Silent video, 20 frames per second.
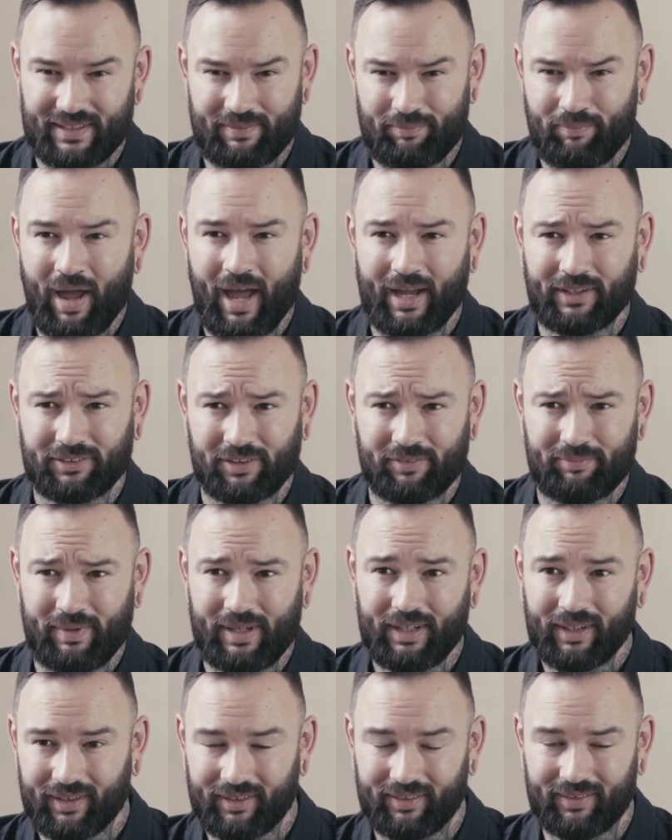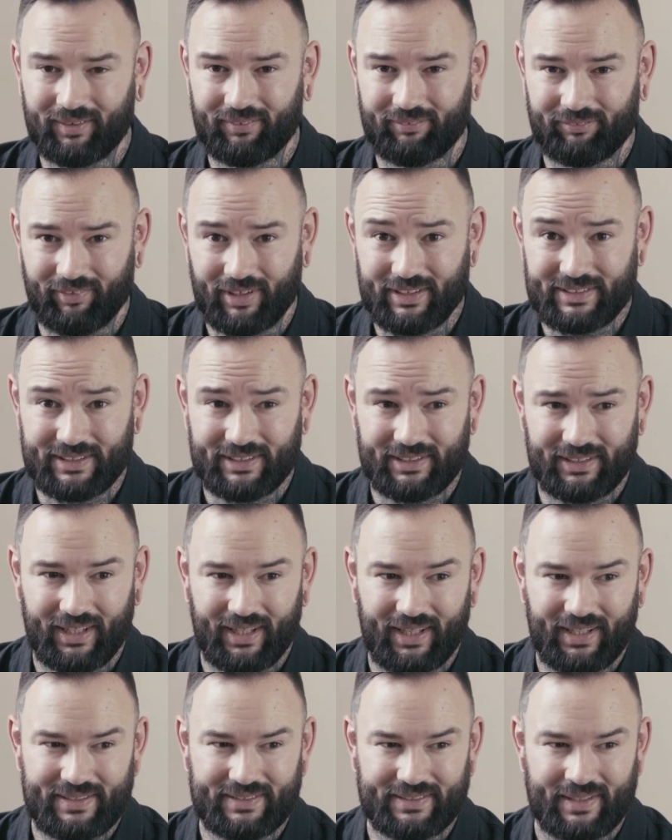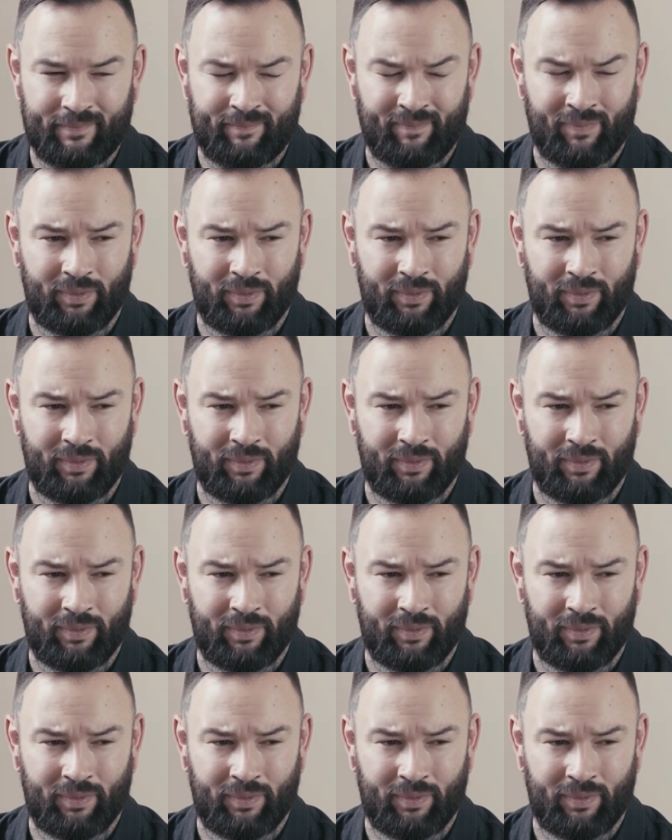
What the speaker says: impact on me in recent years